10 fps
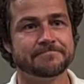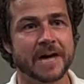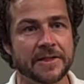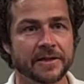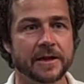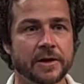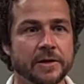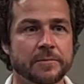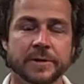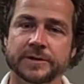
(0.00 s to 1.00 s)
I think it could
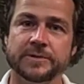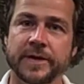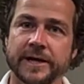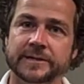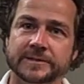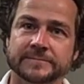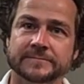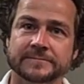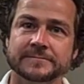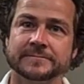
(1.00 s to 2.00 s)
have been 2 days.
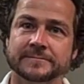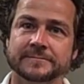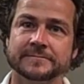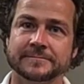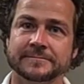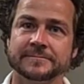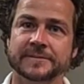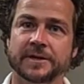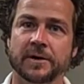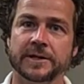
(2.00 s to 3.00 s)

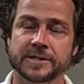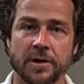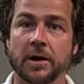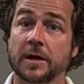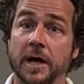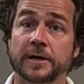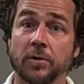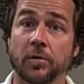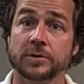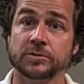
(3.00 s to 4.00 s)
It's an online
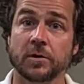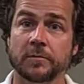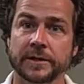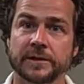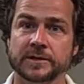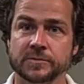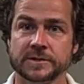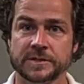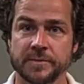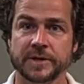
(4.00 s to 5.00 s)
course normally. This was a
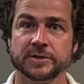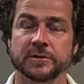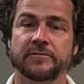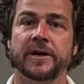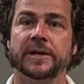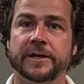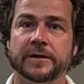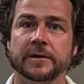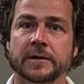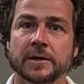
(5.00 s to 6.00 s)
special event
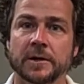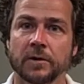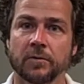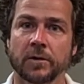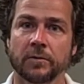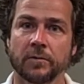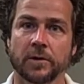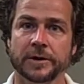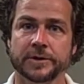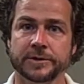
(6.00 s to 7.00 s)
here where we
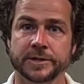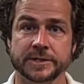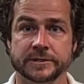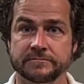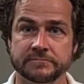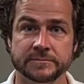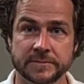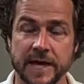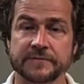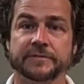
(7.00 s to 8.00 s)
wanted to just
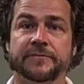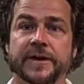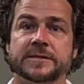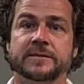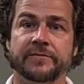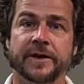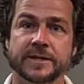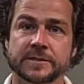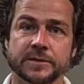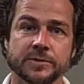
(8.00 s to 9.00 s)
have some
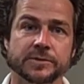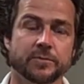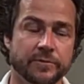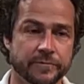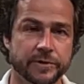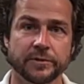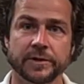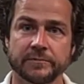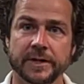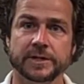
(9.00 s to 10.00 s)
face-to-face and do some review
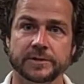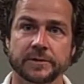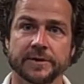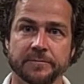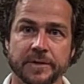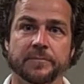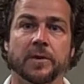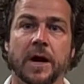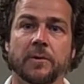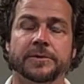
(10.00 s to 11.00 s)
and make sure that people
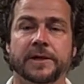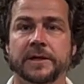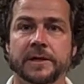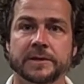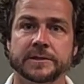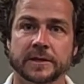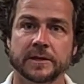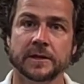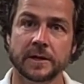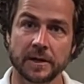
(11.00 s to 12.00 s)
got what they needed
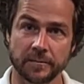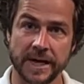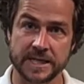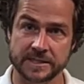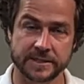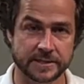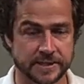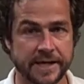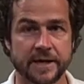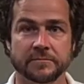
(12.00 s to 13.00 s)
pass the
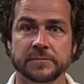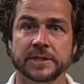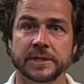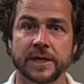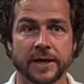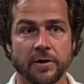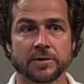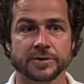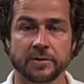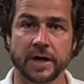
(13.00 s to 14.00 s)
exam, and
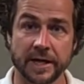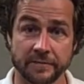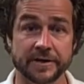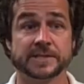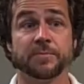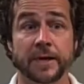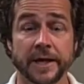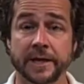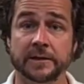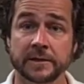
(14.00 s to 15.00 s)
also kind of
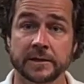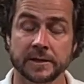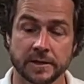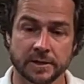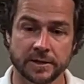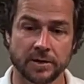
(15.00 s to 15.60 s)
explain, you